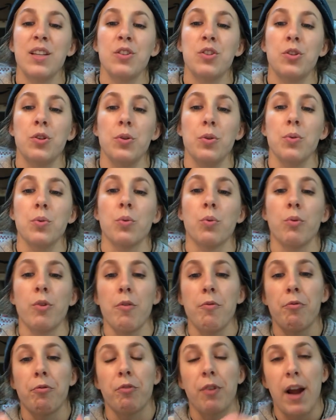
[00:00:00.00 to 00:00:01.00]
to
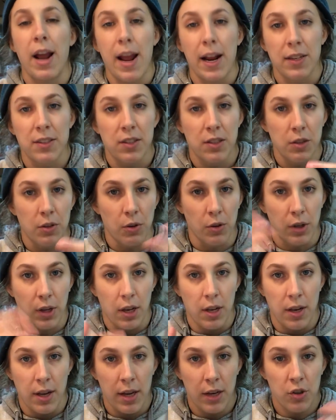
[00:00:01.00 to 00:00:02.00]
refract your
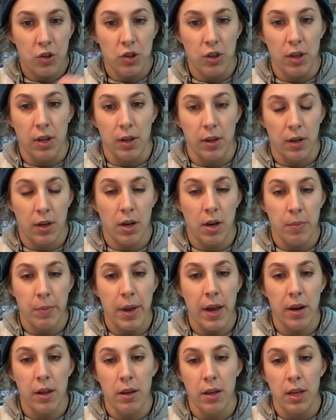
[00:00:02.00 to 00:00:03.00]
connection and come
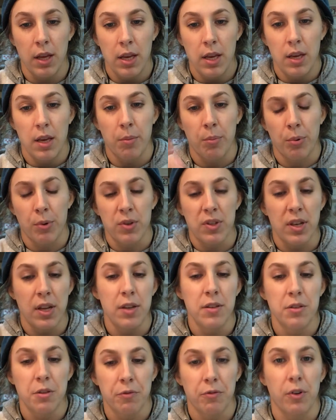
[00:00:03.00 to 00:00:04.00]
at it and
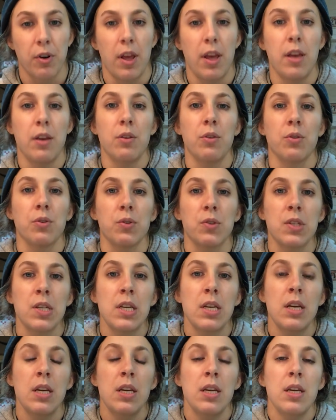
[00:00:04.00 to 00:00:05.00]
present different angles,
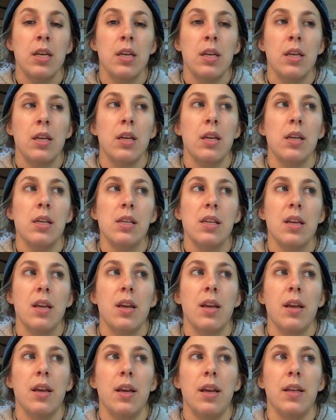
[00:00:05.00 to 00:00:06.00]

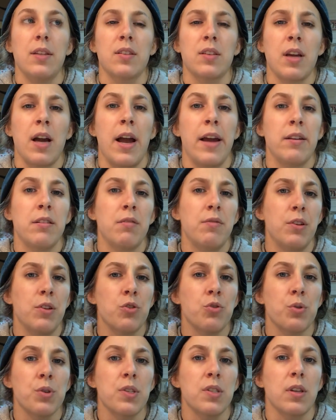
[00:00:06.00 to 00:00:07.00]
it's kind of
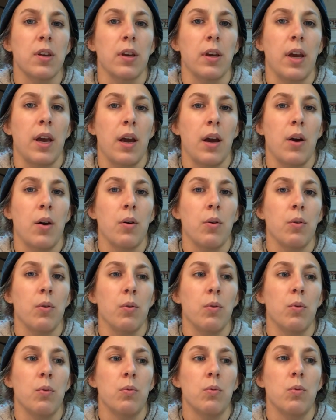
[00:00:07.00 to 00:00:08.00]
interesting
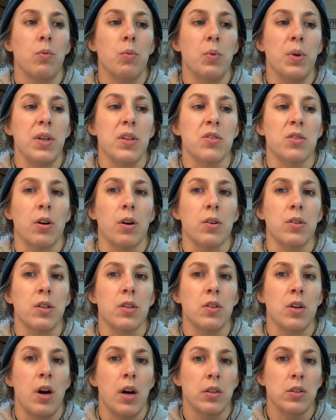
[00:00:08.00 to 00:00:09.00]
how we start to
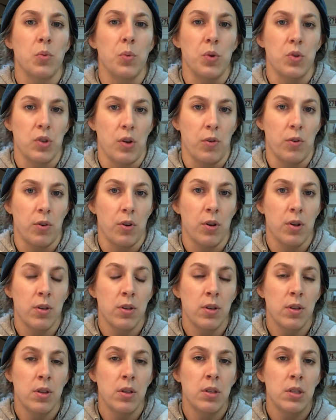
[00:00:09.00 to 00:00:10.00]
talk to each other.
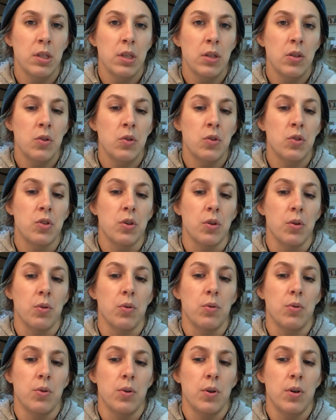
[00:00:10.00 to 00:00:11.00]

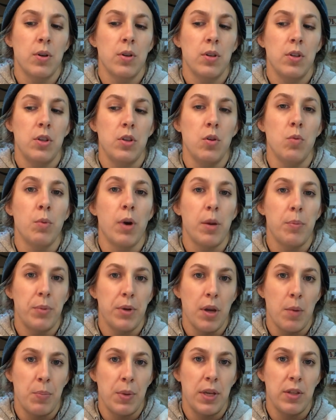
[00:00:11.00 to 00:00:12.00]
So you might
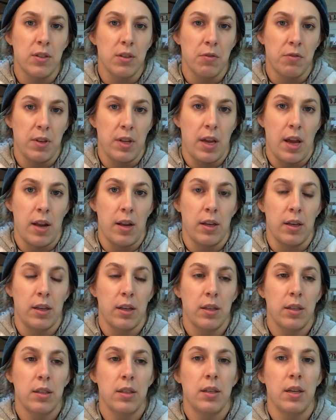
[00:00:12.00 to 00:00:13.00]
be a pizza fanatic,
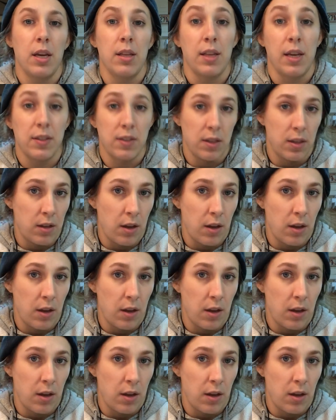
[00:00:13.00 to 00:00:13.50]
and that's